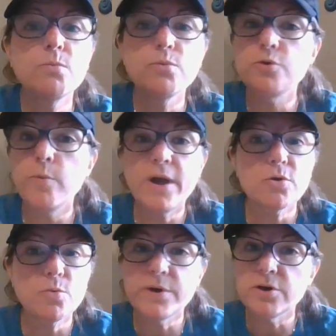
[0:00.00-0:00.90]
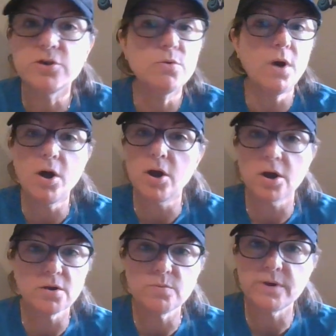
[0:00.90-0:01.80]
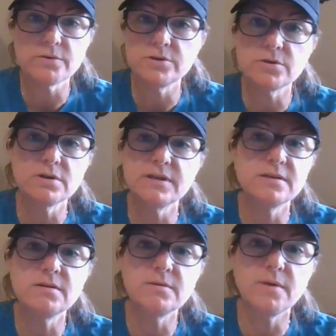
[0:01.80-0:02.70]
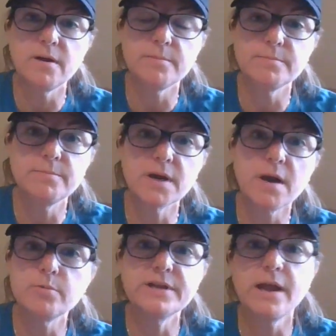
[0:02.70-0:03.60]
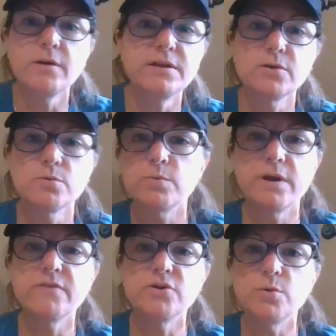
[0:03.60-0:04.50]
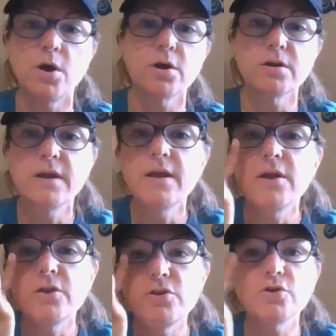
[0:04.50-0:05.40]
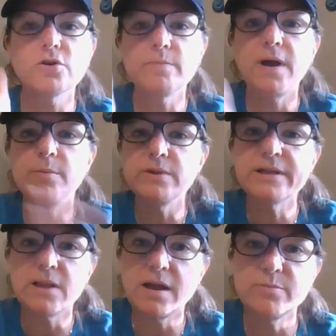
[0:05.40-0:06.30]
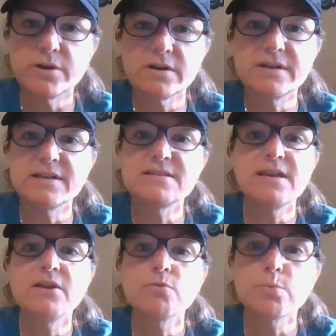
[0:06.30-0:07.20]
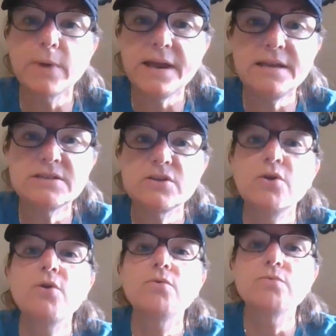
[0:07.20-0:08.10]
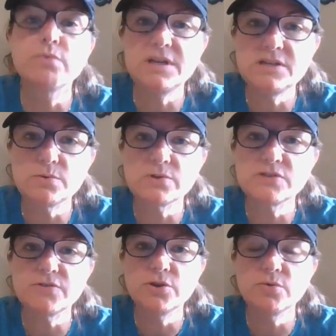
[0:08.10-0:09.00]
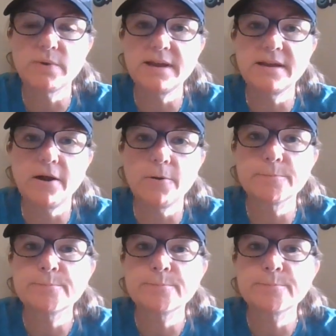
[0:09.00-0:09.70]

No matter where you are, whether you're in Montgomery County or wherever you are, your public library is a great resource for you right now.